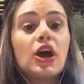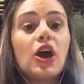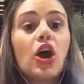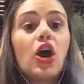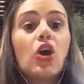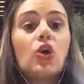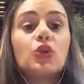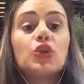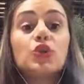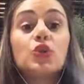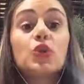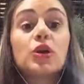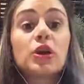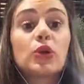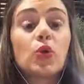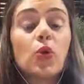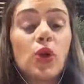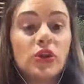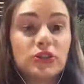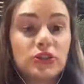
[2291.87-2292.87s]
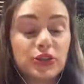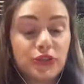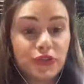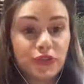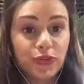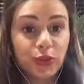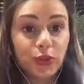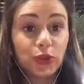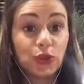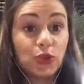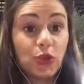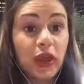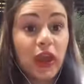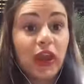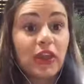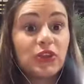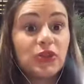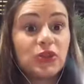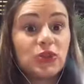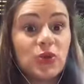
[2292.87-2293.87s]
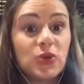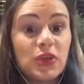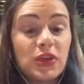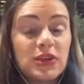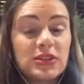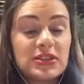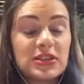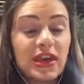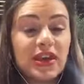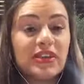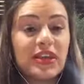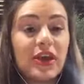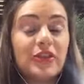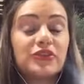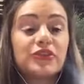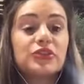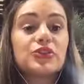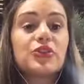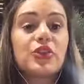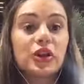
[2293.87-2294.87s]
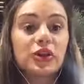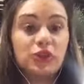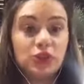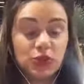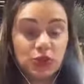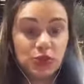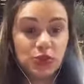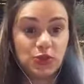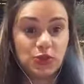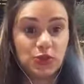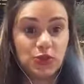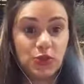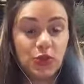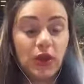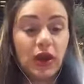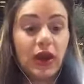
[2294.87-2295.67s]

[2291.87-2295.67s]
oh, you are wonderful, you can do this, and after that to do.